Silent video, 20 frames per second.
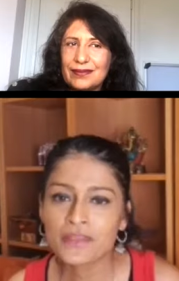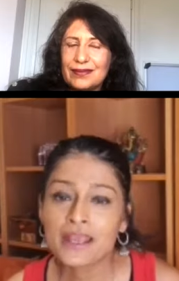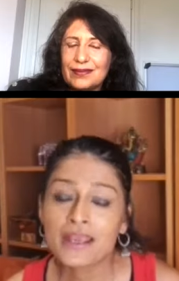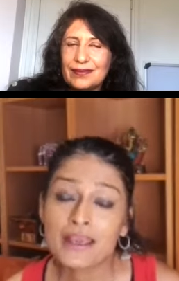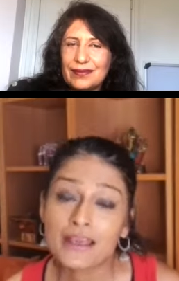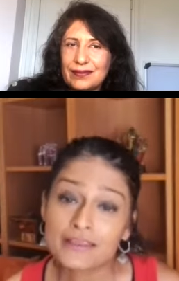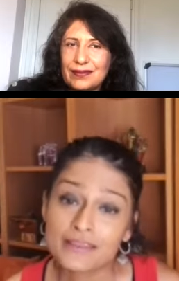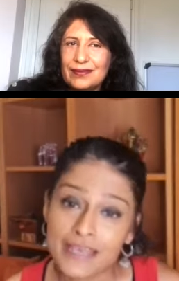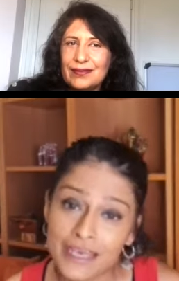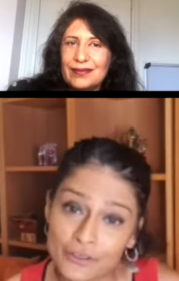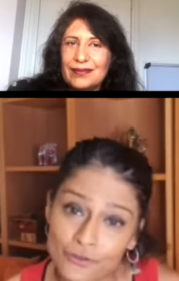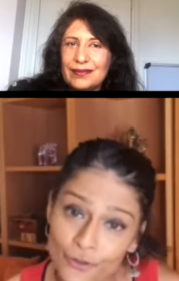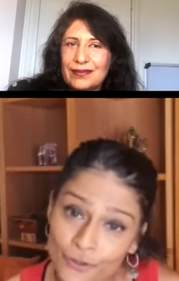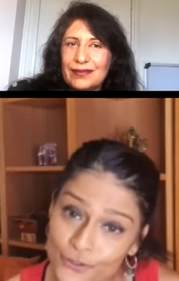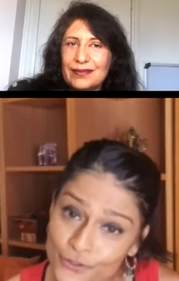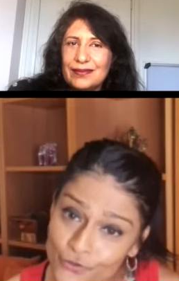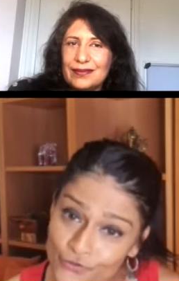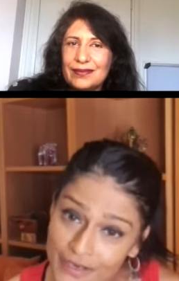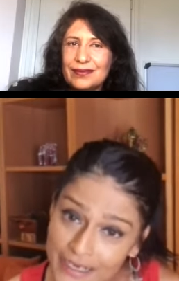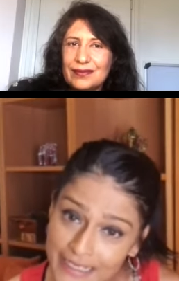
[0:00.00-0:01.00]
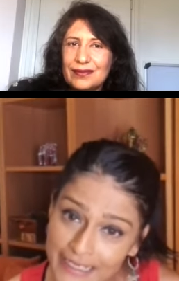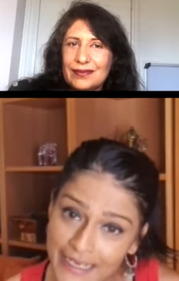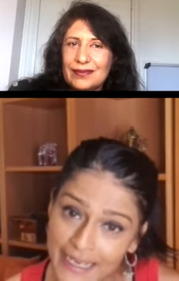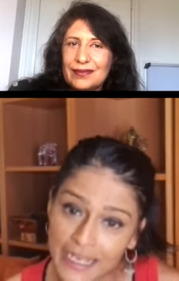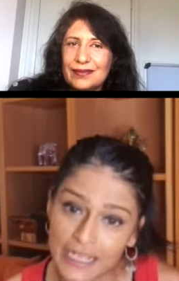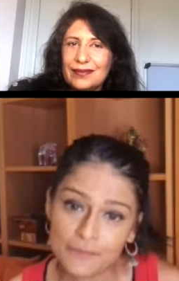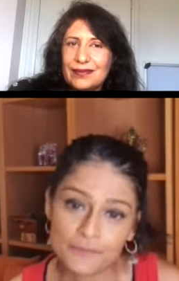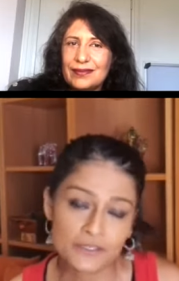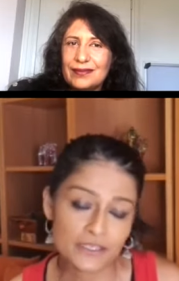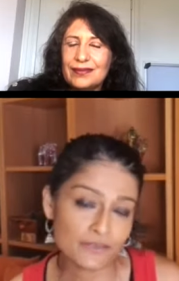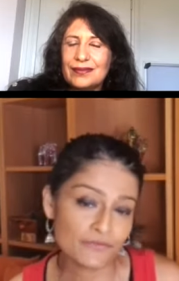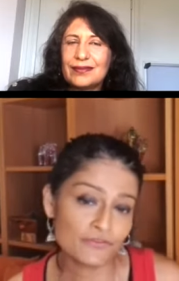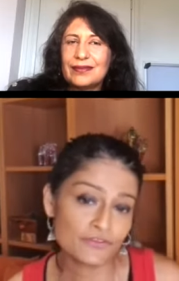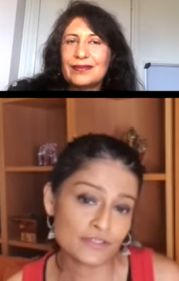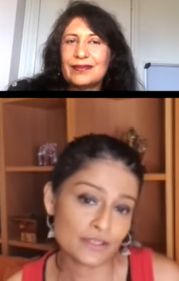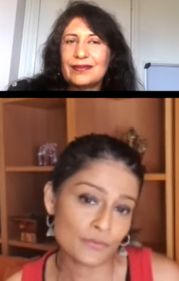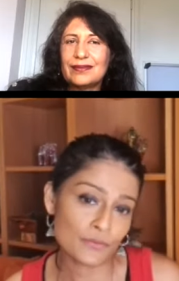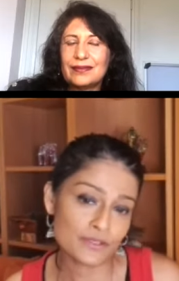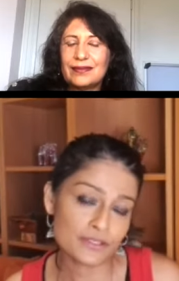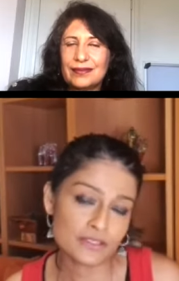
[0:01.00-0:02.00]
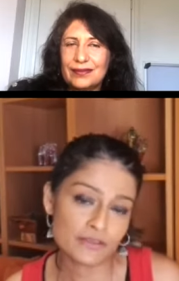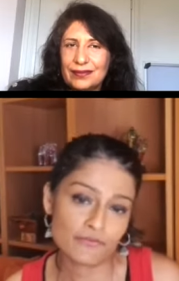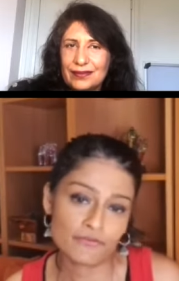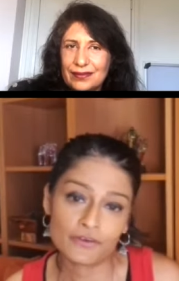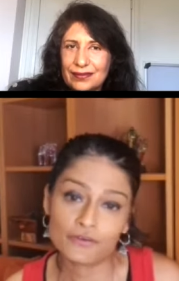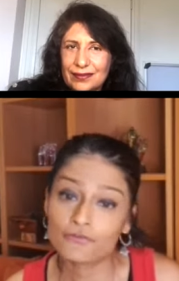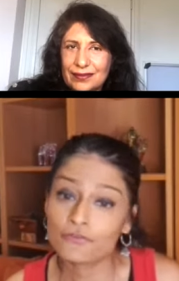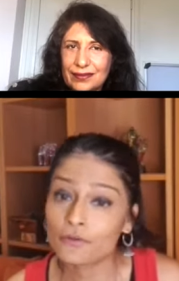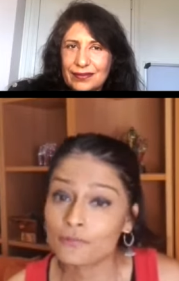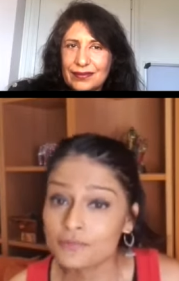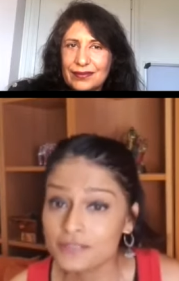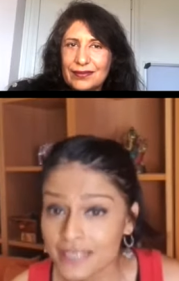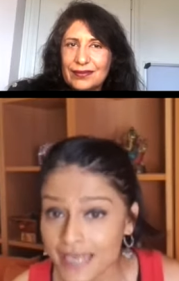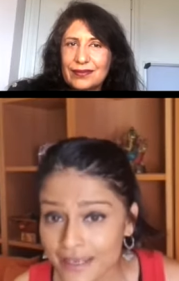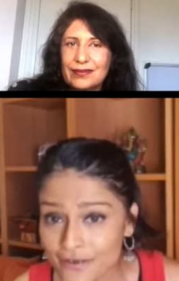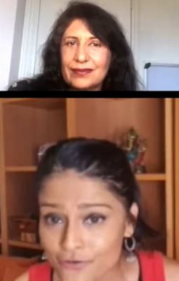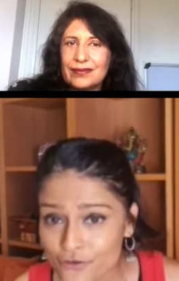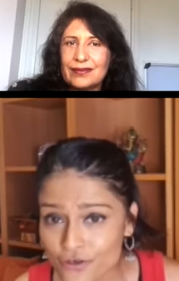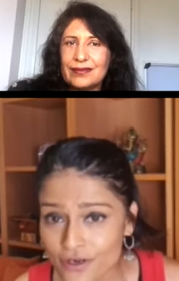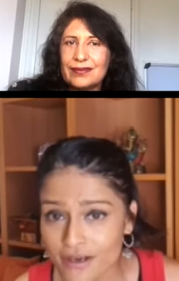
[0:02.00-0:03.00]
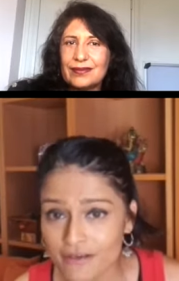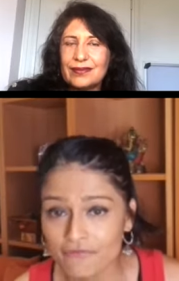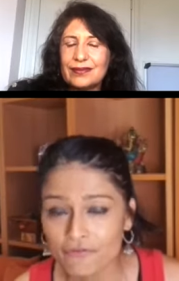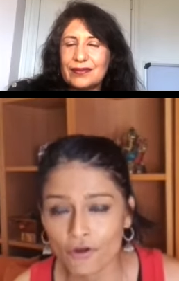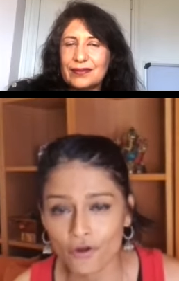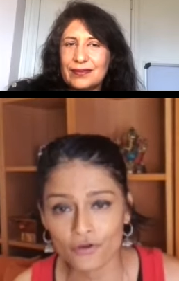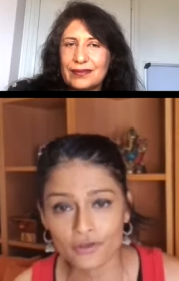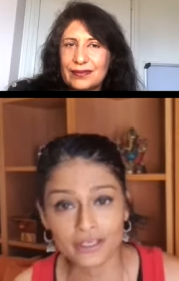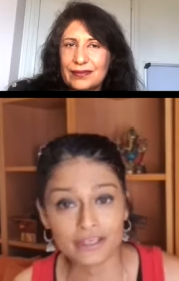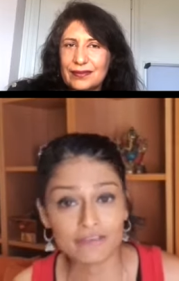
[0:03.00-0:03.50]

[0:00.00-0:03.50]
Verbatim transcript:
Speaker 1: And that also really helps if someone is suffering from dandruff or